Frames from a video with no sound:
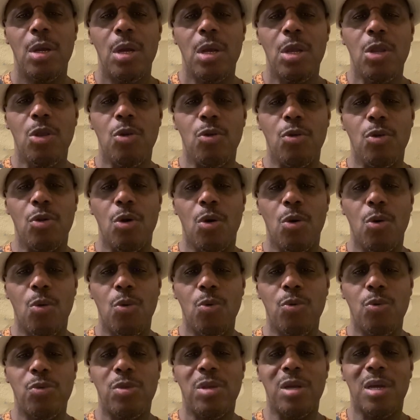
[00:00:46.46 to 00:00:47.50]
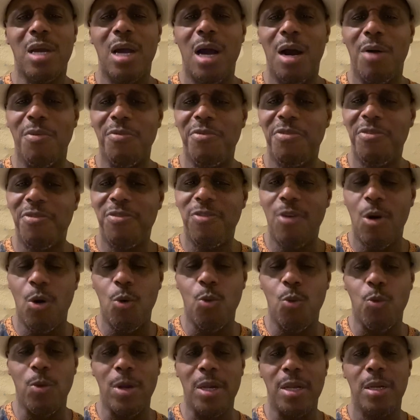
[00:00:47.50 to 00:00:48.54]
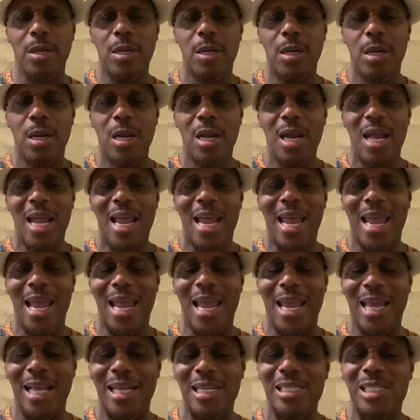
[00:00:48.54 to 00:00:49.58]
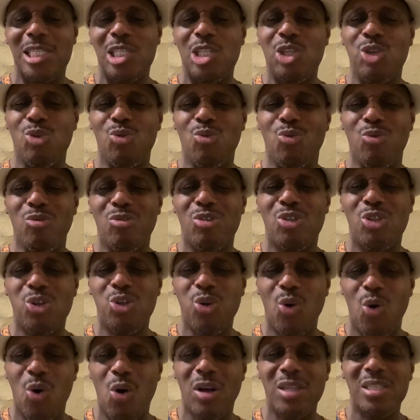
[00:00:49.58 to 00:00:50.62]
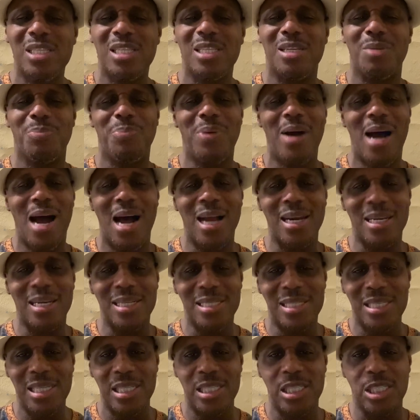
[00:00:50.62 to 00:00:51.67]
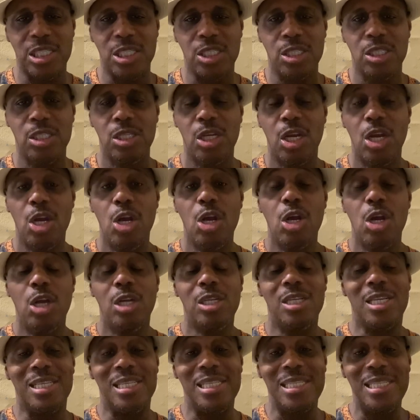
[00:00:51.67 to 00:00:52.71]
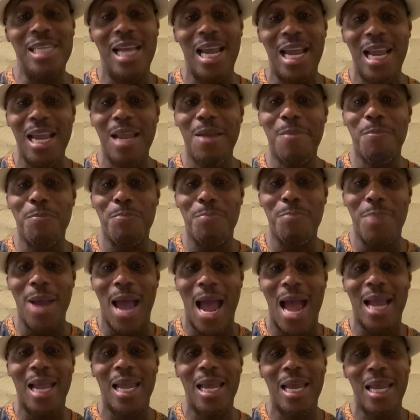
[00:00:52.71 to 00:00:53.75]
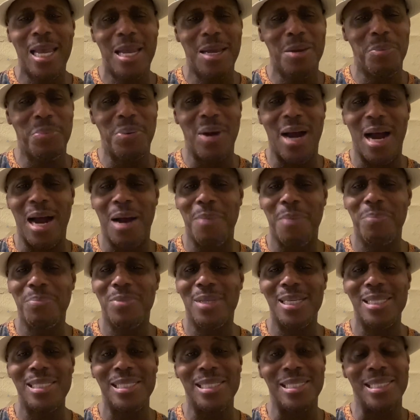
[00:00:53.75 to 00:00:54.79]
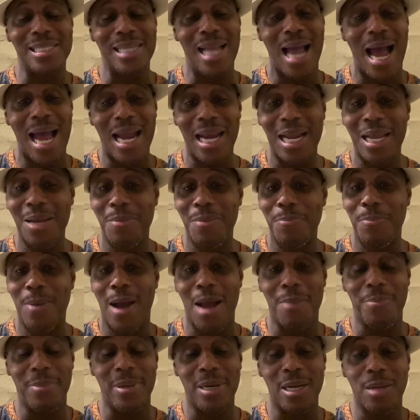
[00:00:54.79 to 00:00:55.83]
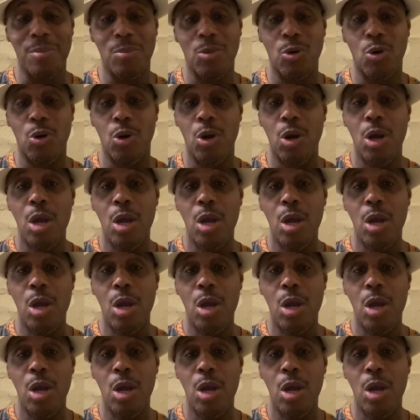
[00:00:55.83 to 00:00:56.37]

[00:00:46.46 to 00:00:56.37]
to come forward and to talk to the politicians to take back hip hop. This is not hip hop anymore.